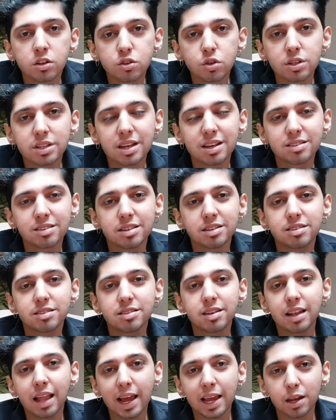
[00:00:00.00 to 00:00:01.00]
So there's a
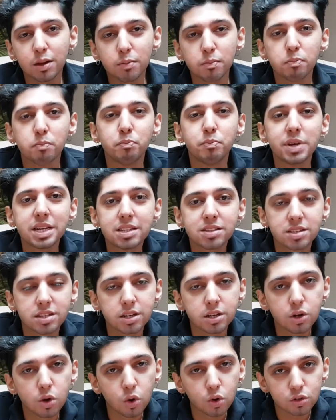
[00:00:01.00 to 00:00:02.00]
slight
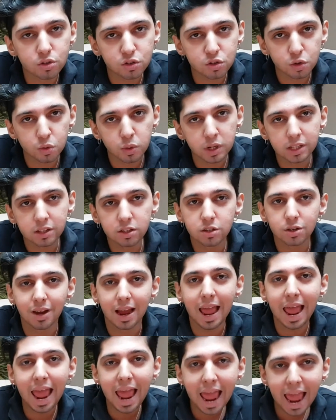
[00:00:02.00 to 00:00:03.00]
bitter note to it
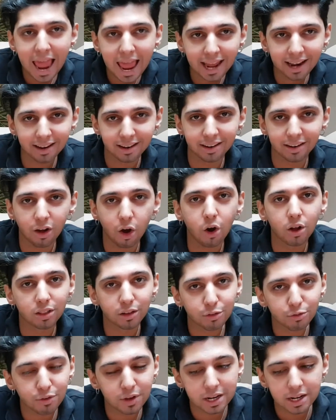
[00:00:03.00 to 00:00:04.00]
to end
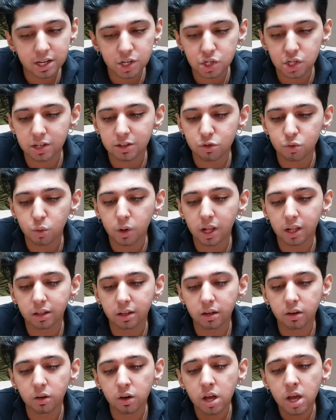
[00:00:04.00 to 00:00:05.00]
on the finish as well,
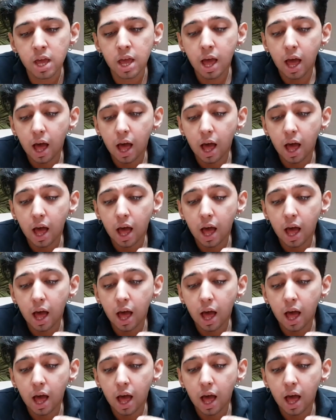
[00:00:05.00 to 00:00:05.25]
you know.